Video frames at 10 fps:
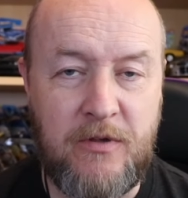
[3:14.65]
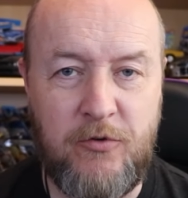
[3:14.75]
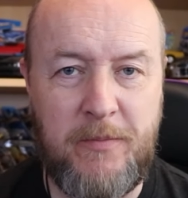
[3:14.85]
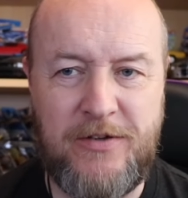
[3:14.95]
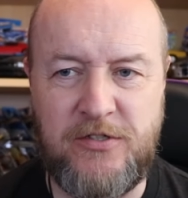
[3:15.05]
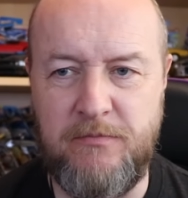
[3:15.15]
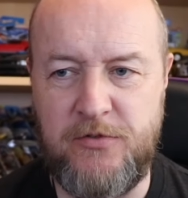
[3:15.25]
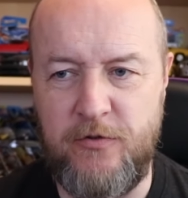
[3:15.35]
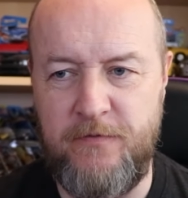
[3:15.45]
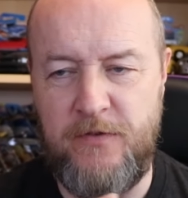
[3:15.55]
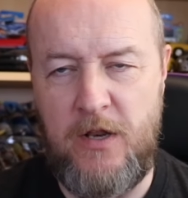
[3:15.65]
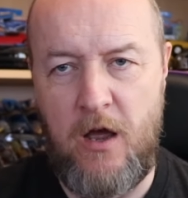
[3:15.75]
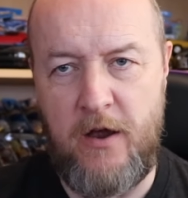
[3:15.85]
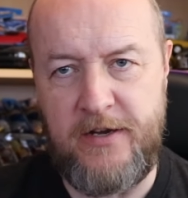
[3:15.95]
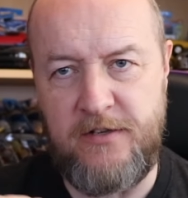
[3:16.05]
What about some sort of
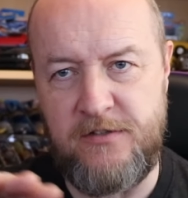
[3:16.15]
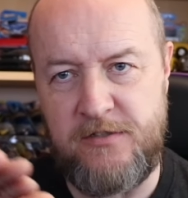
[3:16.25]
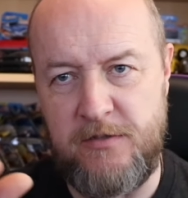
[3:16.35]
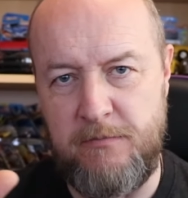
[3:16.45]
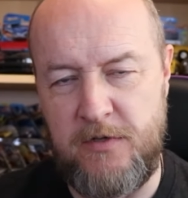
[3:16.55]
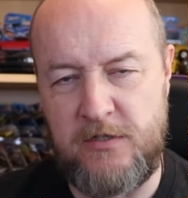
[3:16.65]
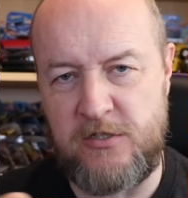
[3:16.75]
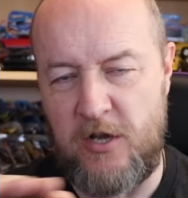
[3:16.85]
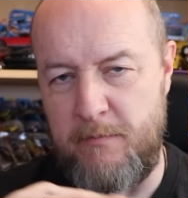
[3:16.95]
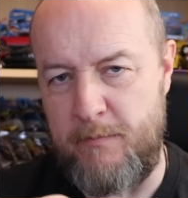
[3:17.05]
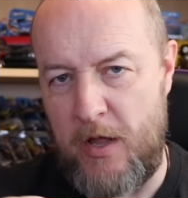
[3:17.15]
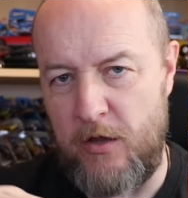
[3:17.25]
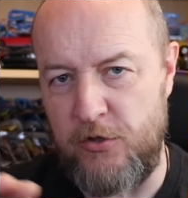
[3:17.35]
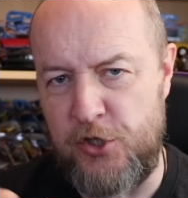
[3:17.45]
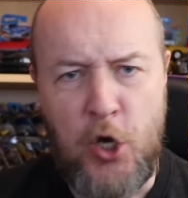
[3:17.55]
lines, some slight
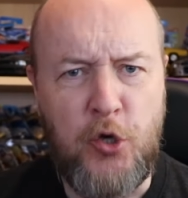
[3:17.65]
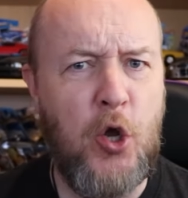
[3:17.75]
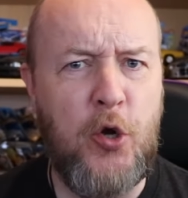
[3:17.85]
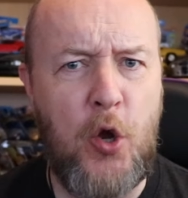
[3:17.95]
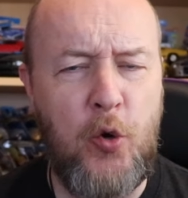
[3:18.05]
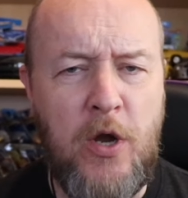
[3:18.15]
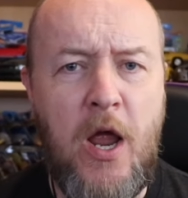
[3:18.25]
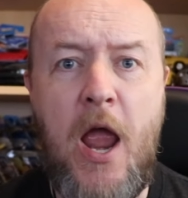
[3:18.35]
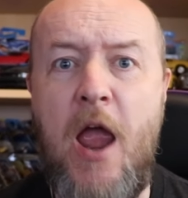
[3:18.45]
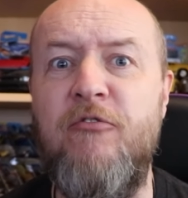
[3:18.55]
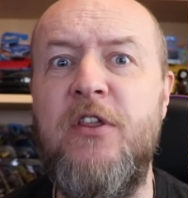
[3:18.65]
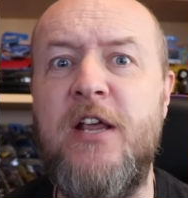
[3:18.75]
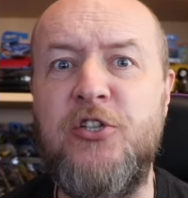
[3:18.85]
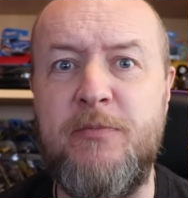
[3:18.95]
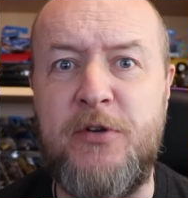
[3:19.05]
bulge? No, everything
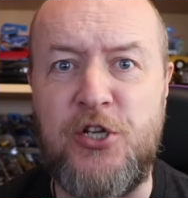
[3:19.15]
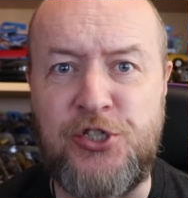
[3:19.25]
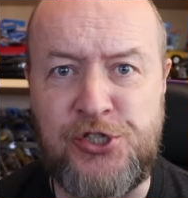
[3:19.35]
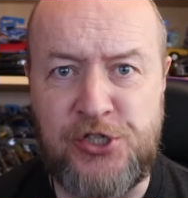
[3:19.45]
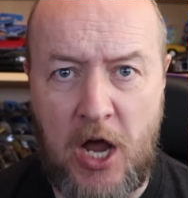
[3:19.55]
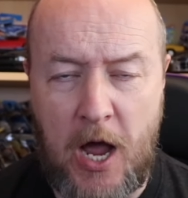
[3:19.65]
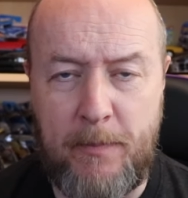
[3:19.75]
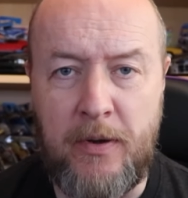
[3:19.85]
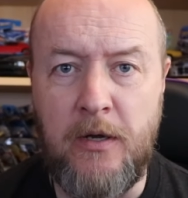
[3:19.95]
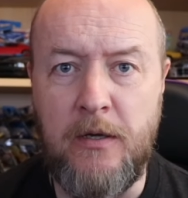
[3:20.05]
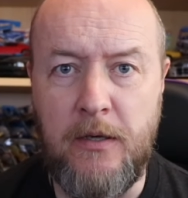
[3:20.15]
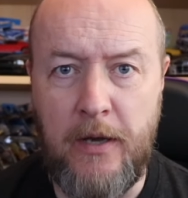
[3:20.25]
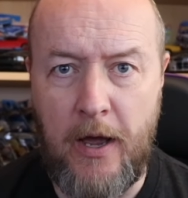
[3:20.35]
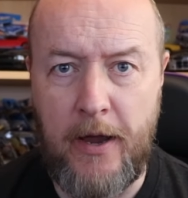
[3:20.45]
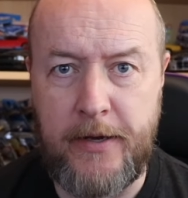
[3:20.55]
has to be a sharp
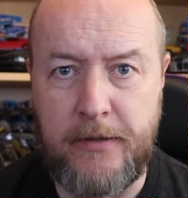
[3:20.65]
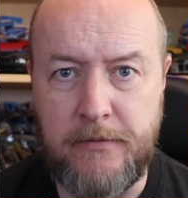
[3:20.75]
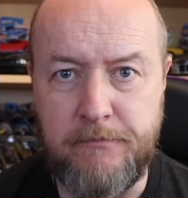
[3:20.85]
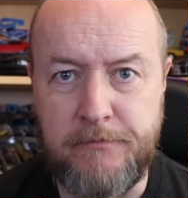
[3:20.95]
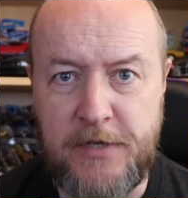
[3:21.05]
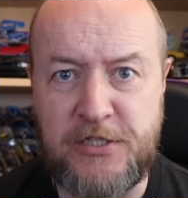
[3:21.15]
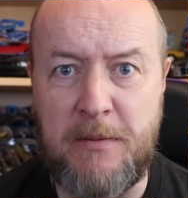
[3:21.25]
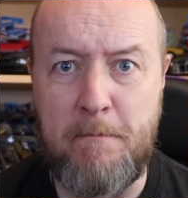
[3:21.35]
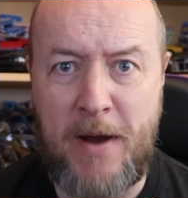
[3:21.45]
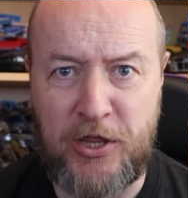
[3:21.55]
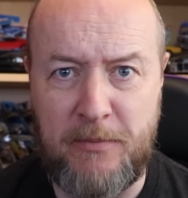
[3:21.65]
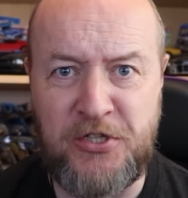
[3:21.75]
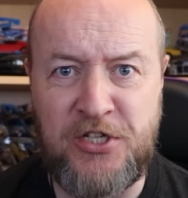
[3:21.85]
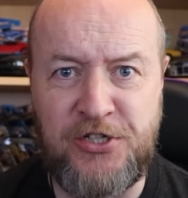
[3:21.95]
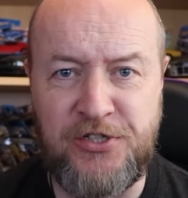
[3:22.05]
line. It's a
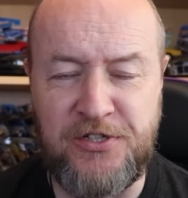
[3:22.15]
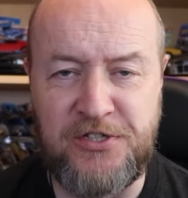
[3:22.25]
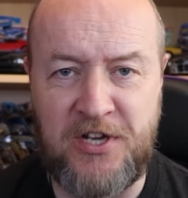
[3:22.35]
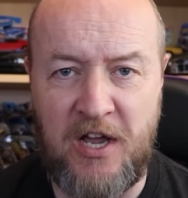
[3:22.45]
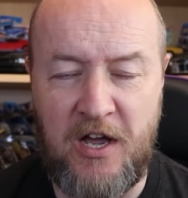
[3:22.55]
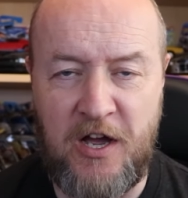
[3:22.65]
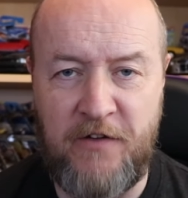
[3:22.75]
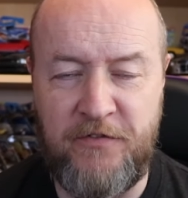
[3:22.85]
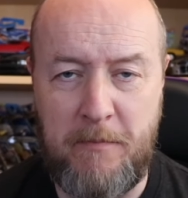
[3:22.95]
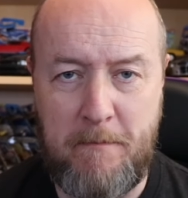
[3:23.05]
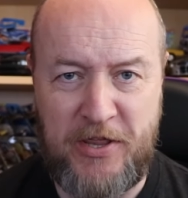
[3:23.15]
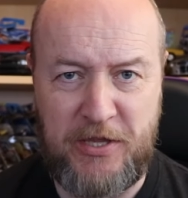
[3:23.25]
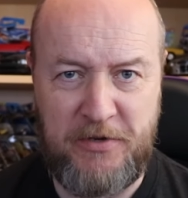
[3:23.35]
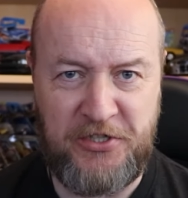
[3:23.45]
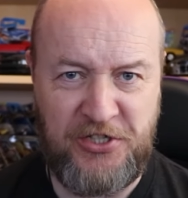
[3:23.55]
mathematician's car for
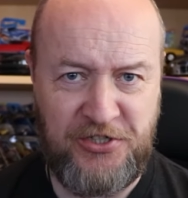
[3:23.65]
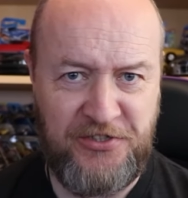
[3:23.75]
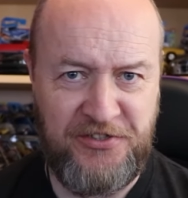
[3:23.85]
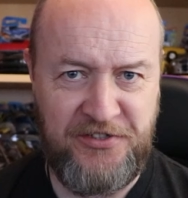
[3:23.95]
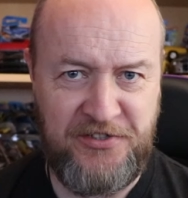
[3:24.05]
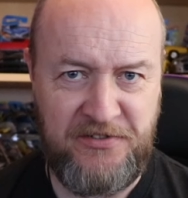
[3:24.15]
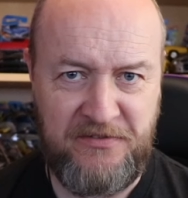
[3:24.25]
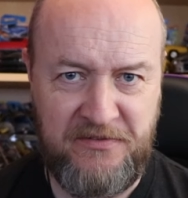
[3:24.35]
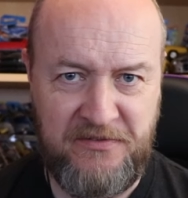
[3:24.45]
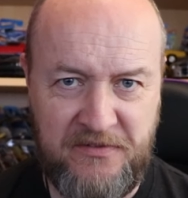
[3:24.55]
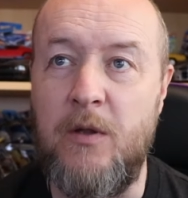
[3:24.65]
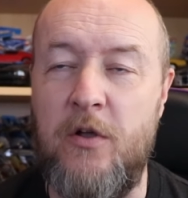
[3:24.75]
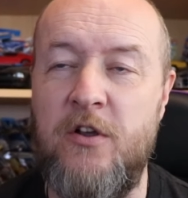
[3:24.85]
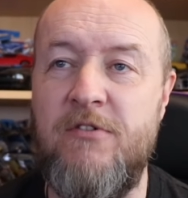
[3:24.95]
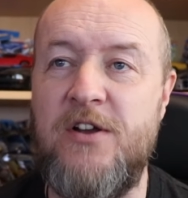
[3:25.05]
mathematicians.
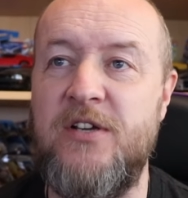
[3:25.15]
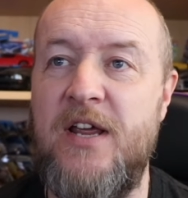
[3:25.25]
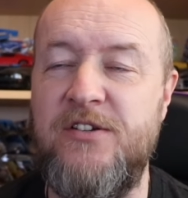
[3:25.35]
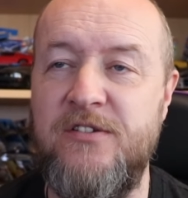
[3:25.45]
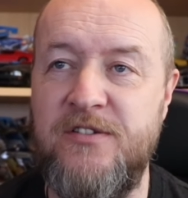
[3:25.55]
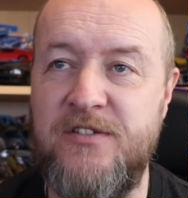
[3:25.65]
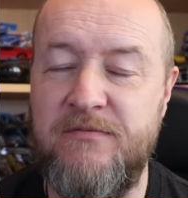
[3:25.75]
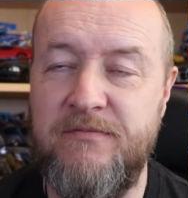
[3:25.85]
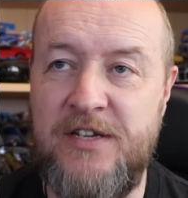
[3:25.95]
Well, congratulations.